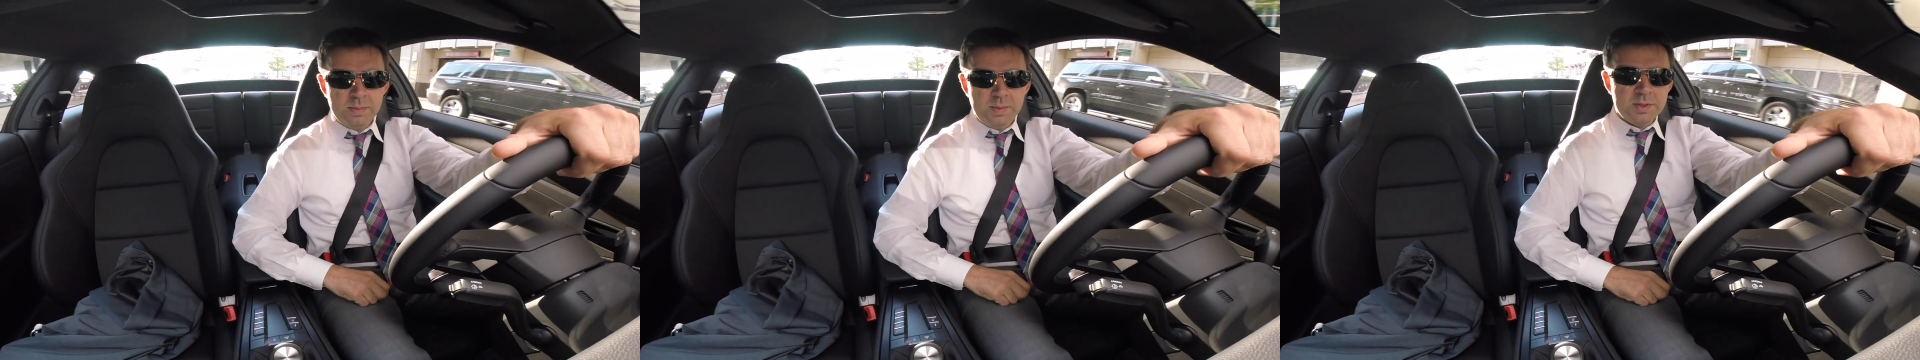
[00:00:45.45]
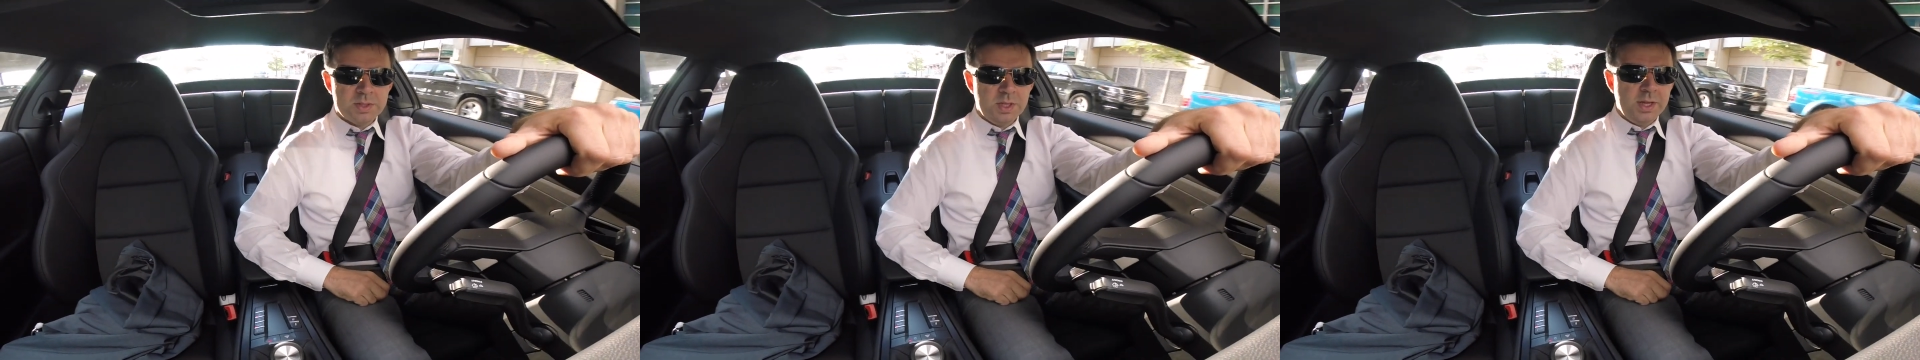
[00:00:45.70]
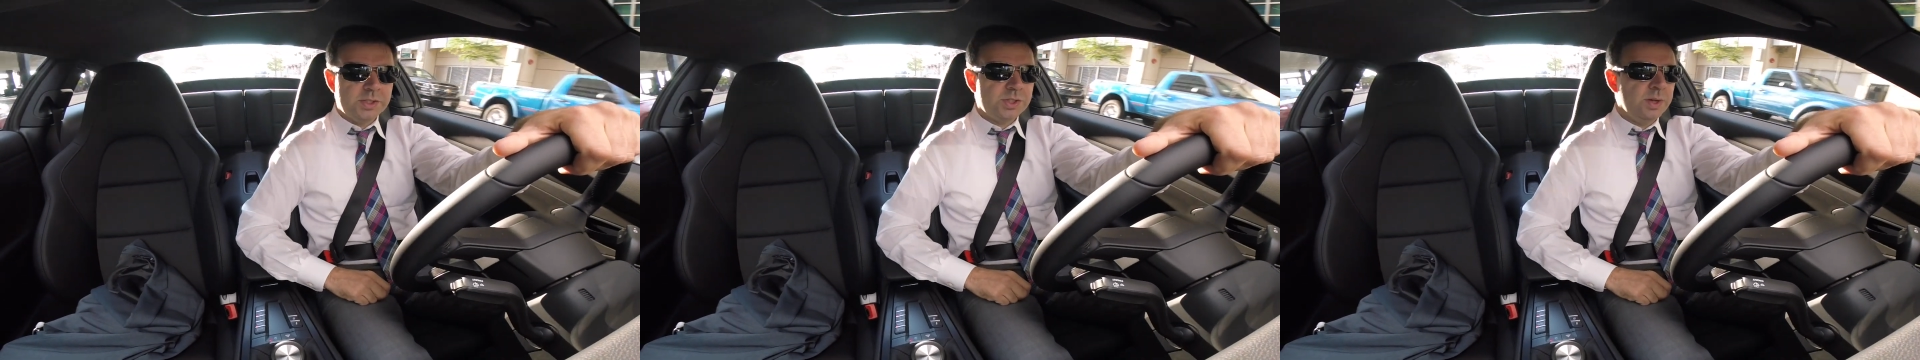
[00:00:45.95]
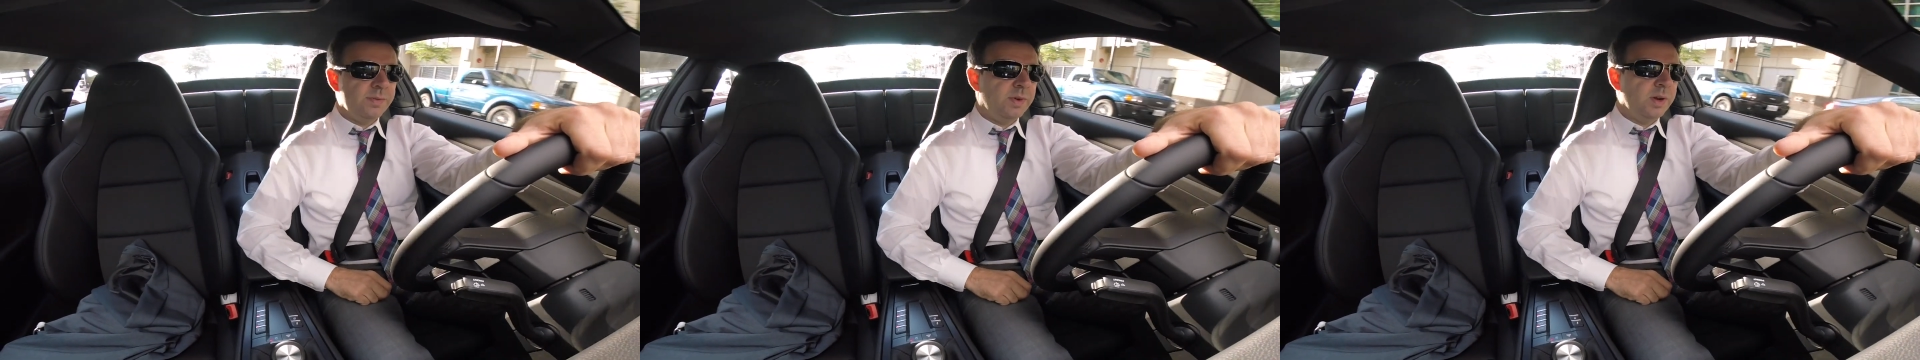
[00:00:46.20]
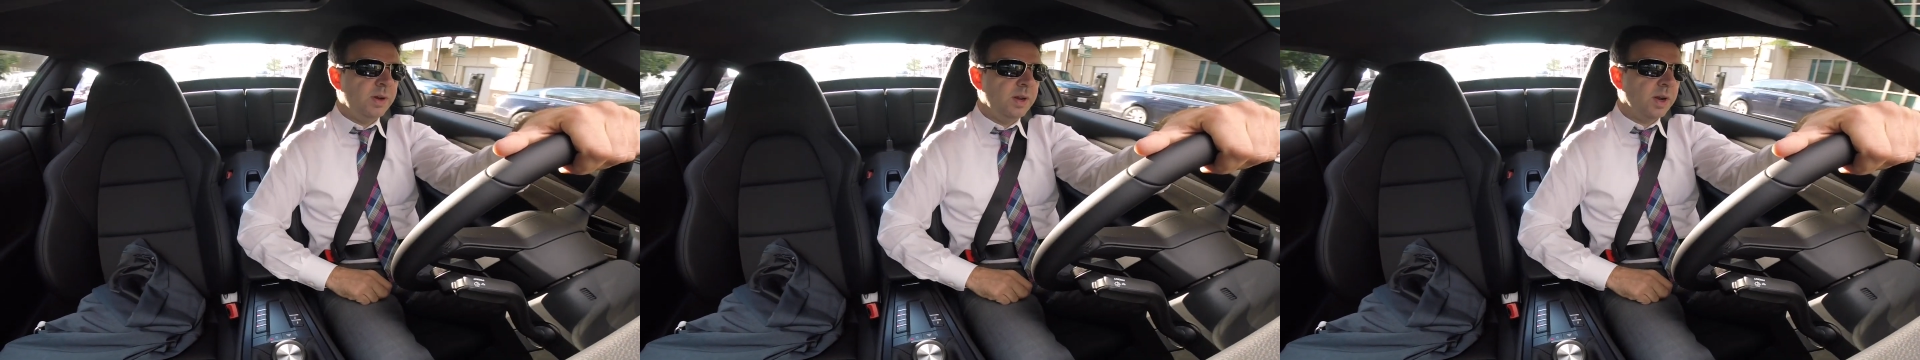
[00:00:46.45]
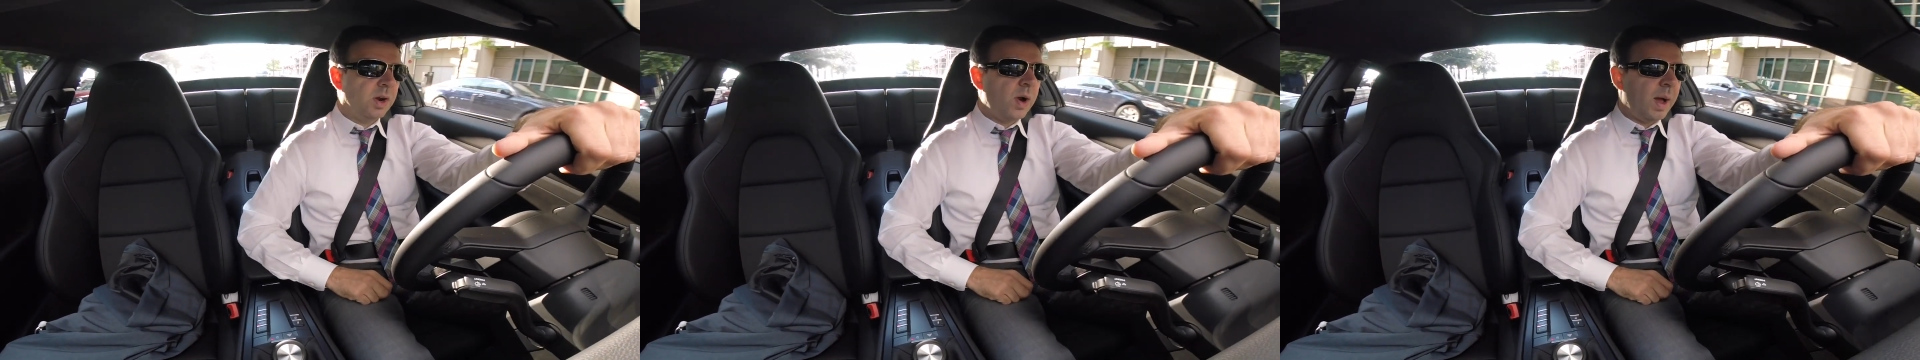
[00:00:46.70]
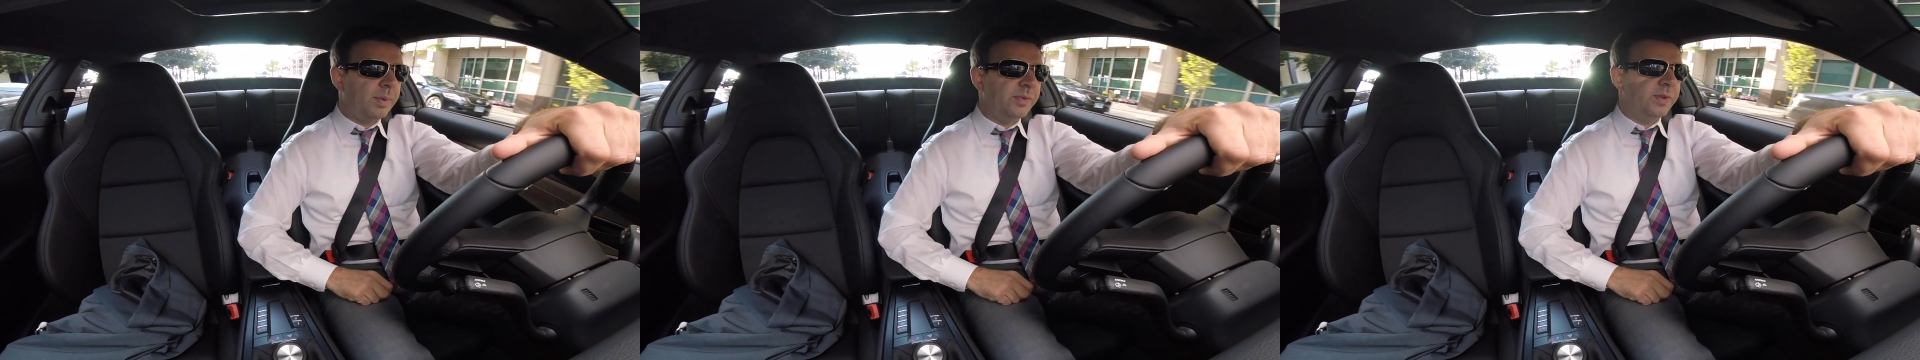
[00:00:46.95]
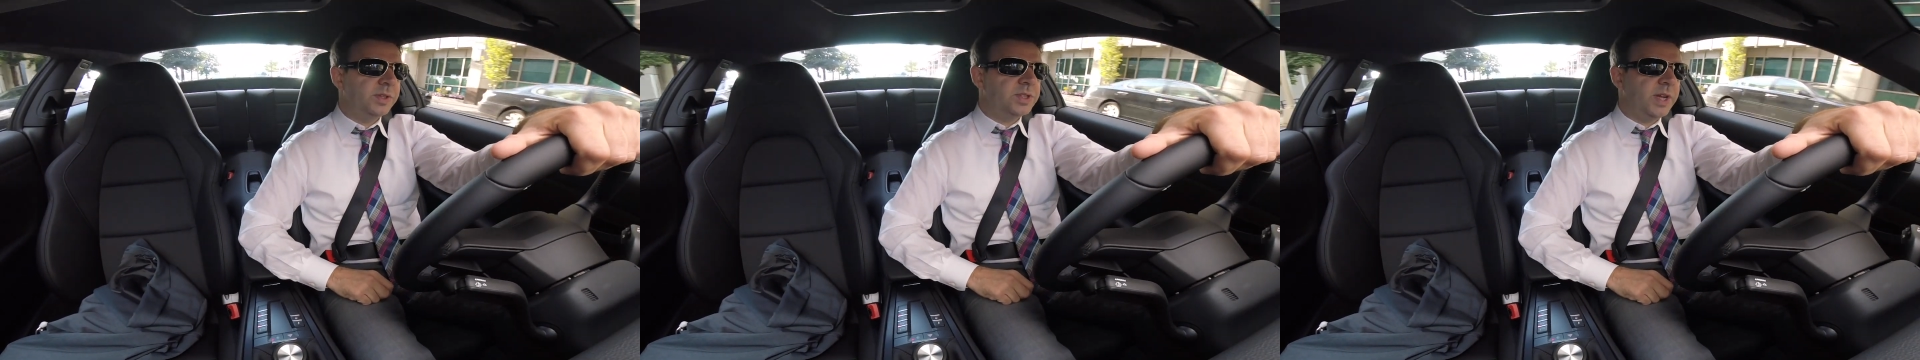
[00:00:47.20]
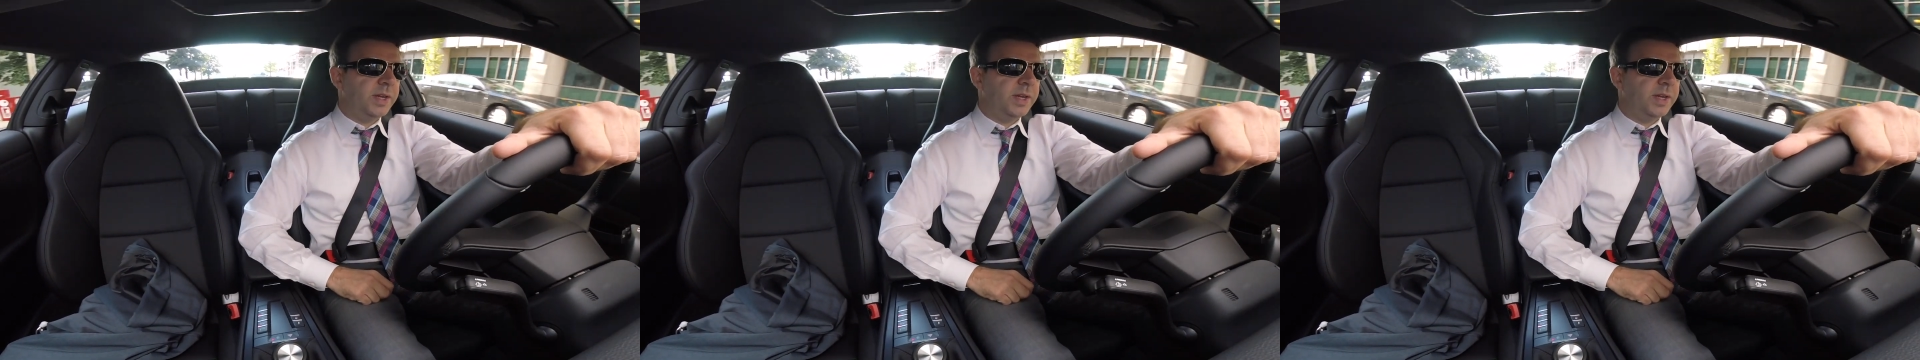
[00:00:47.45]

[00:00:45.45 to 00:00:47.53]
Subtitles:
installation of a Raceseng